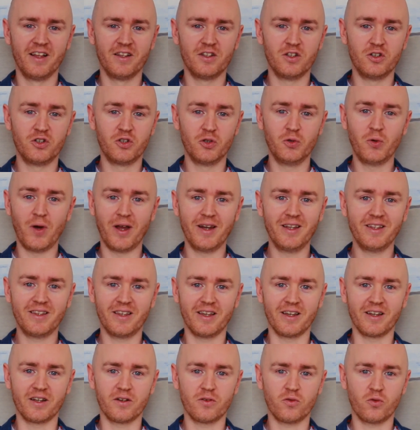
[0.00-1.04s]
To do
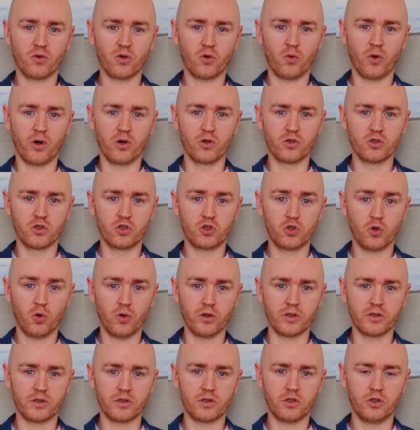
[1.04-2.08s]
anything requires a
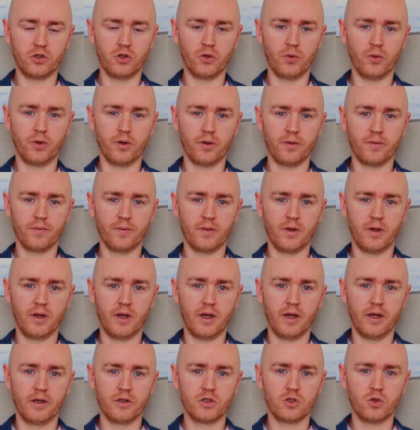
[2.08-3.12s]
choice to do it.
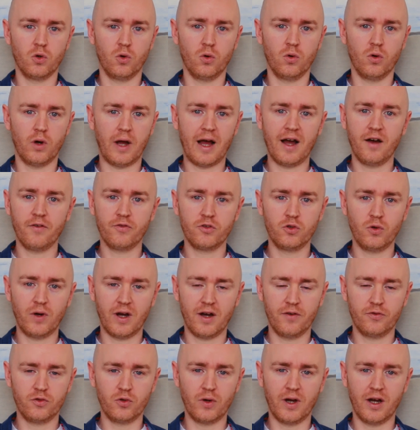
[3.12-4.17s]
So have
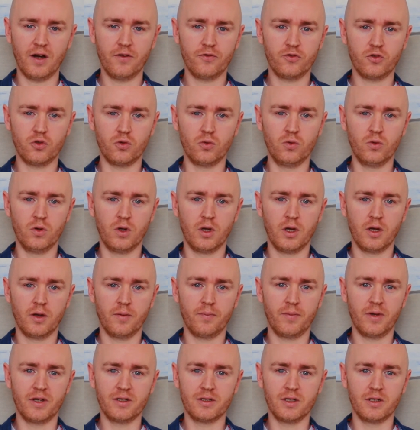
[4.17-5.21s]
to
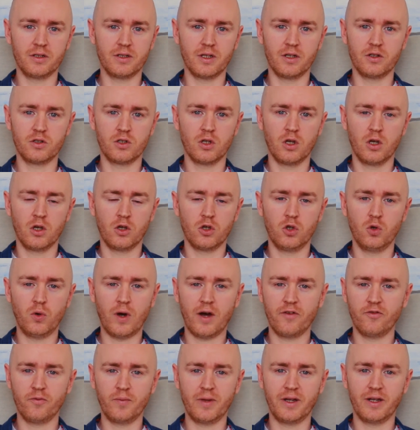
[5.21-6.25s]
basically says, you
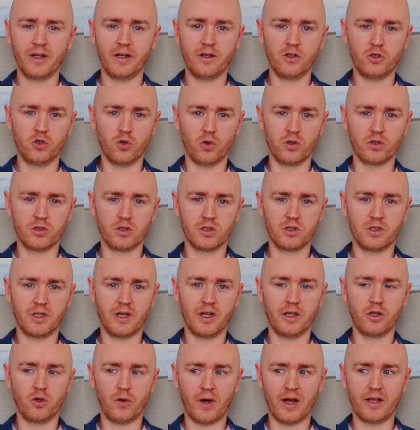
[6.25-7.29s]
haven't made any choices
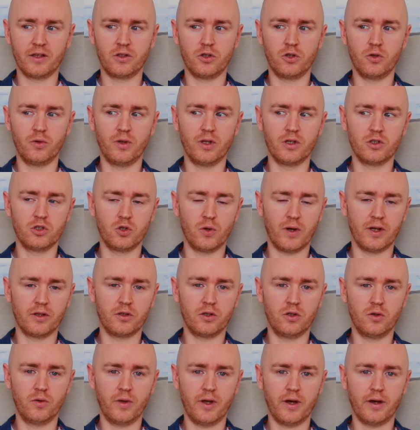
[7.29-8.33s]
today. You had to do this, you had
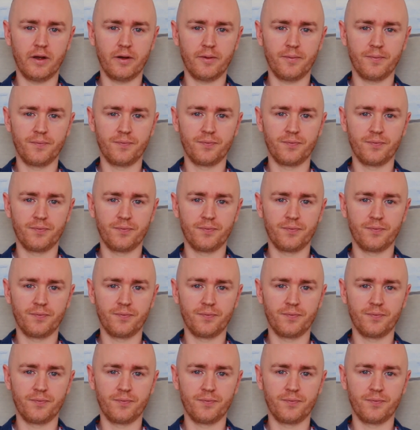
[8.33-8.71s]
to do that.